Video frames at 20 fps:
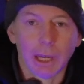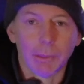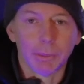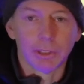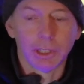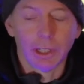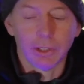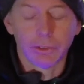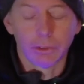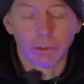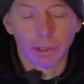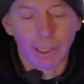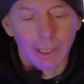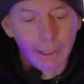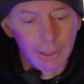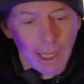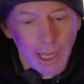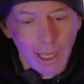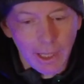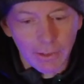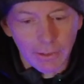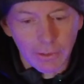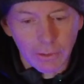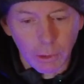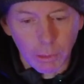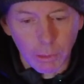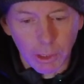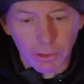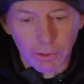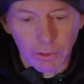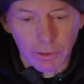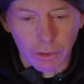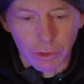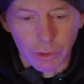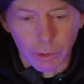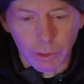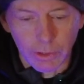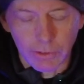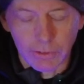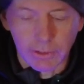type of touchscreen and not so much the
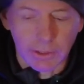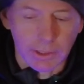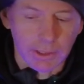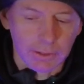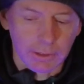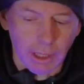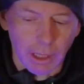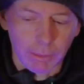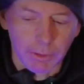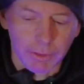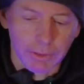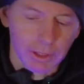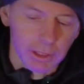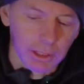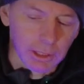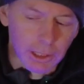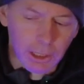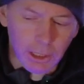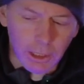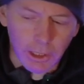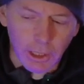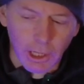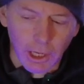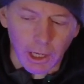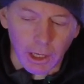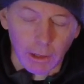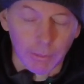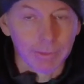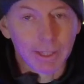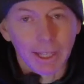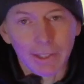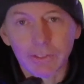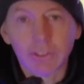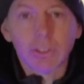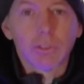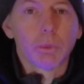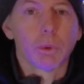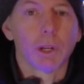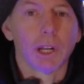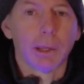joystick type of thing. Um, that's
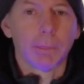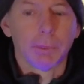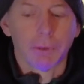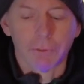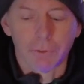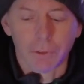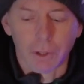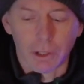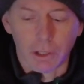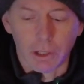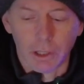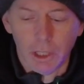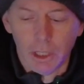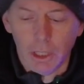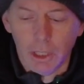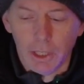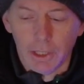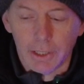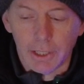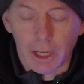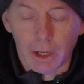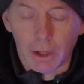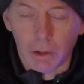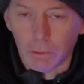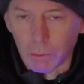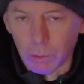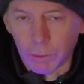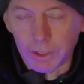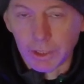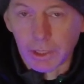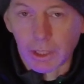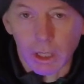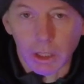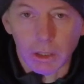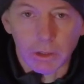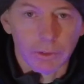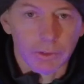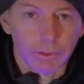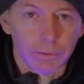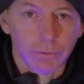just what I prefer. Now, with the
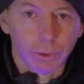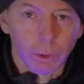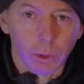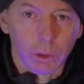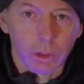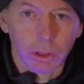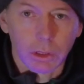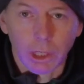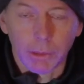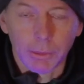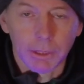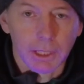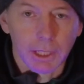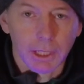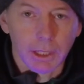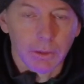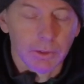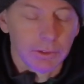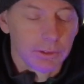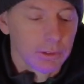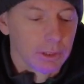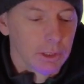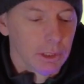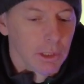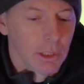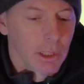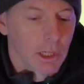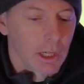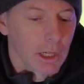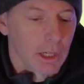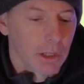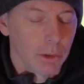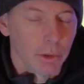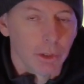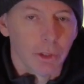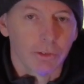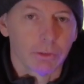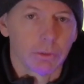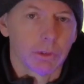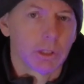Goggles 4 coming out, uh, who
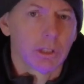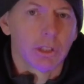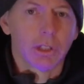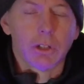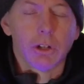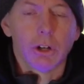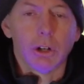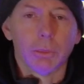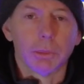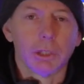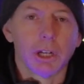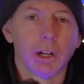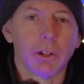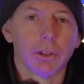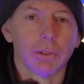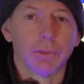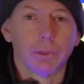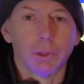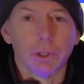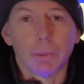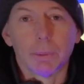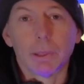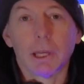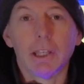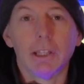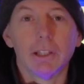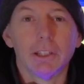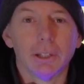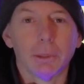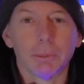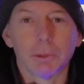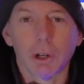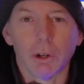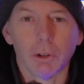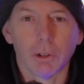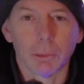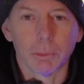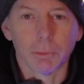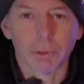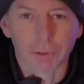knows if they're going to call them Goggles 4. They'll probably end up
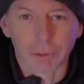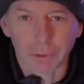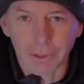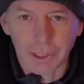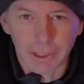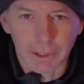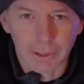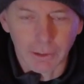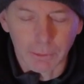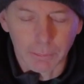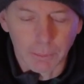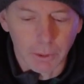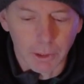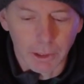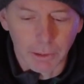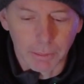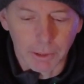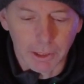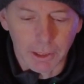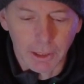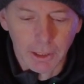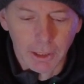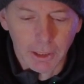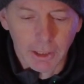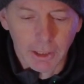calling them 3 at this point, but